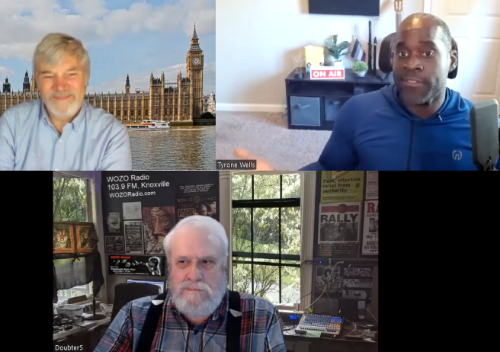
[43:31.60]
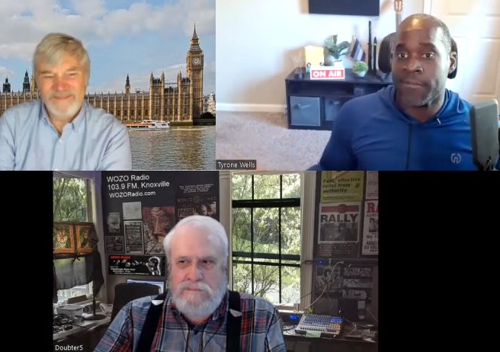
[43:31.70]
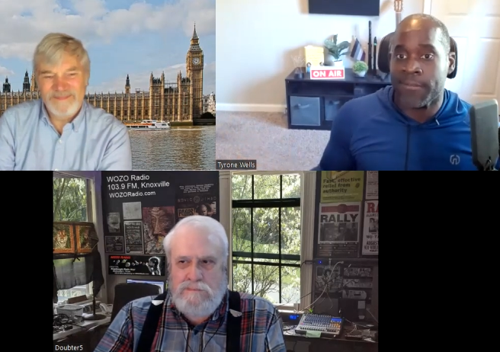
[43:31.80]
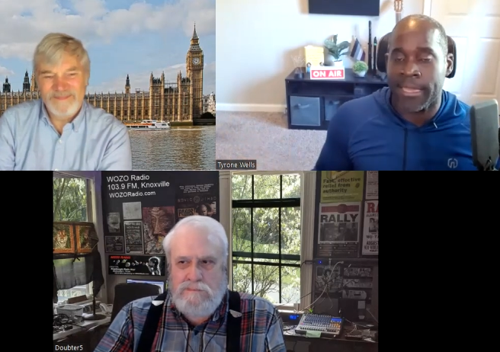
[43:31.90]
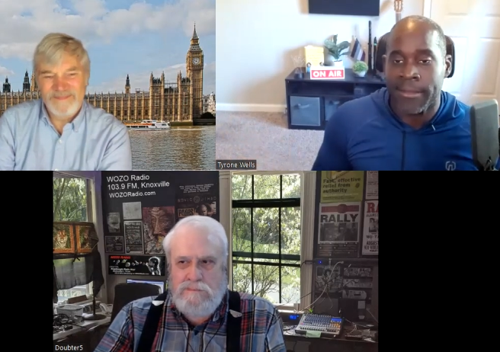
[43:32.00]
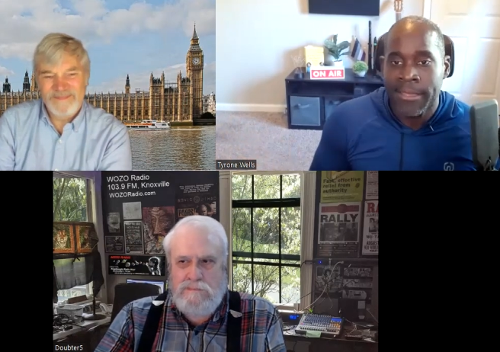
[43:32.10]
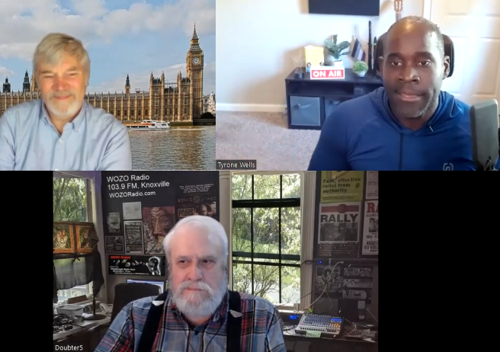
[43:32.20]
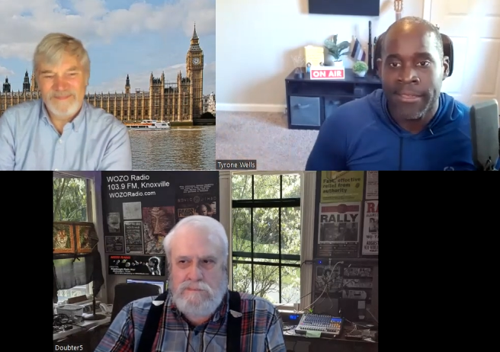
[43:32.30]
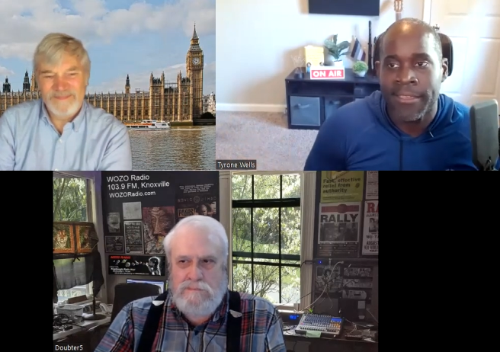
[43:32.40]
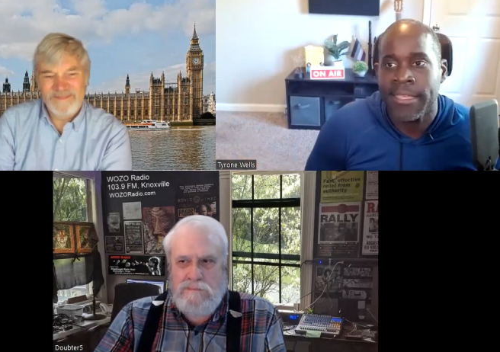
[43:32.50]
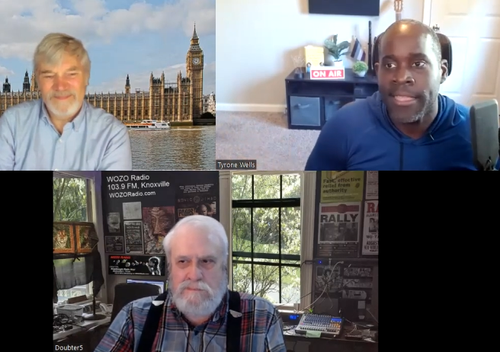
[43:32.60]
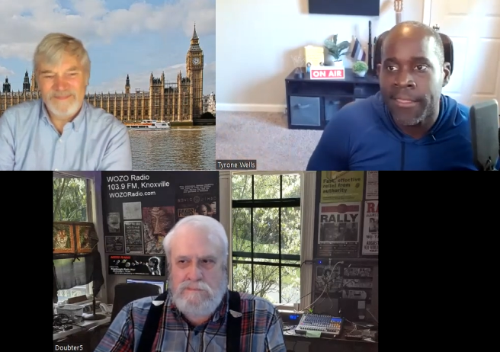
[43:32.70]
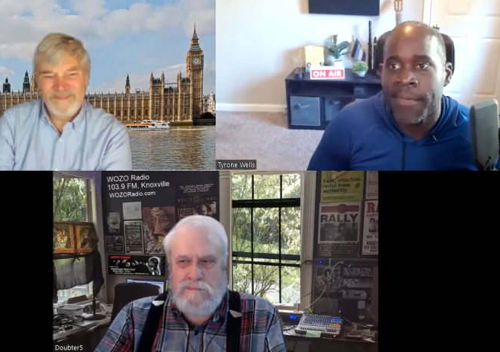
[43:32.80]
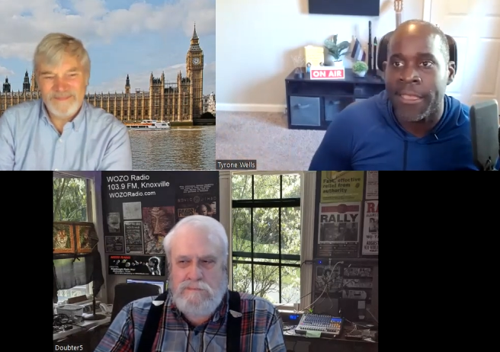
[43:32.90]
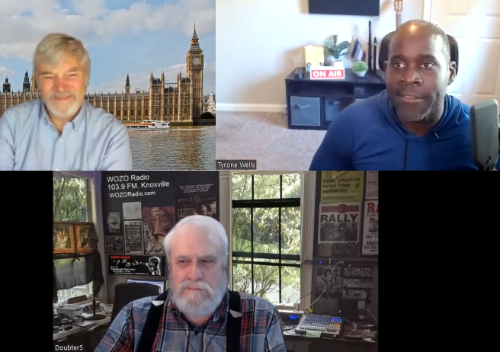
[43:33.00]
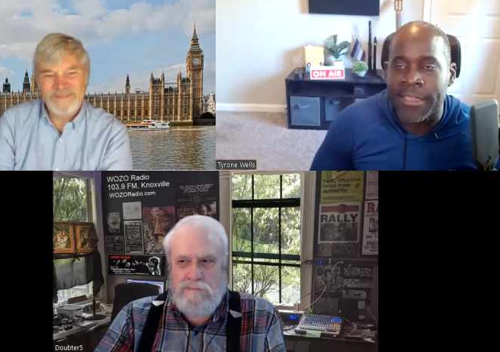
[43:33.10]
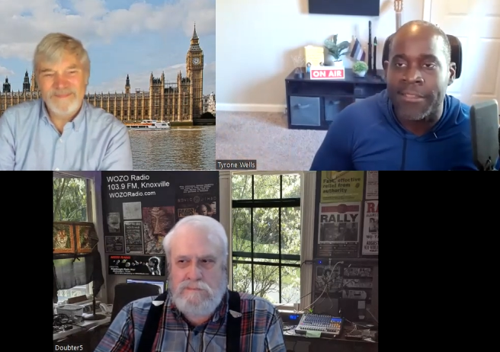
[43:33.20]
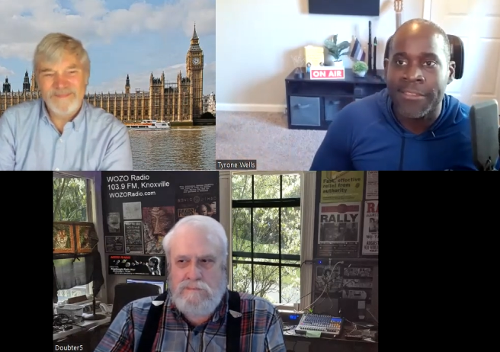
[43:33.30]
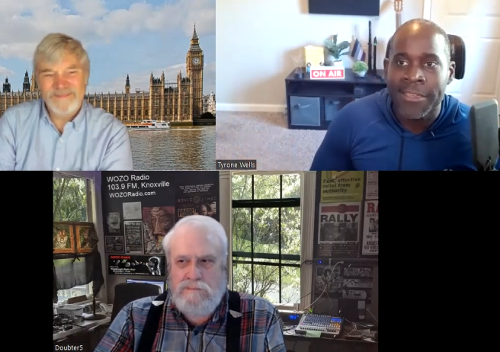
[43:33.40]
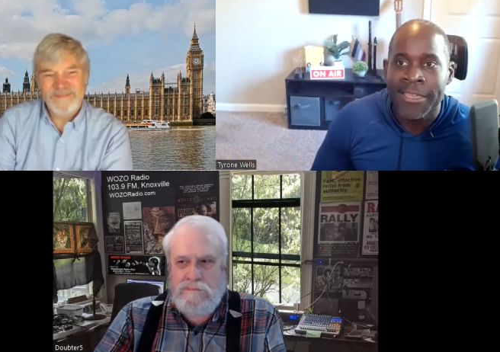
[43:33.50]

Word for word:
Speaker 1: or justified he's like no that makes sense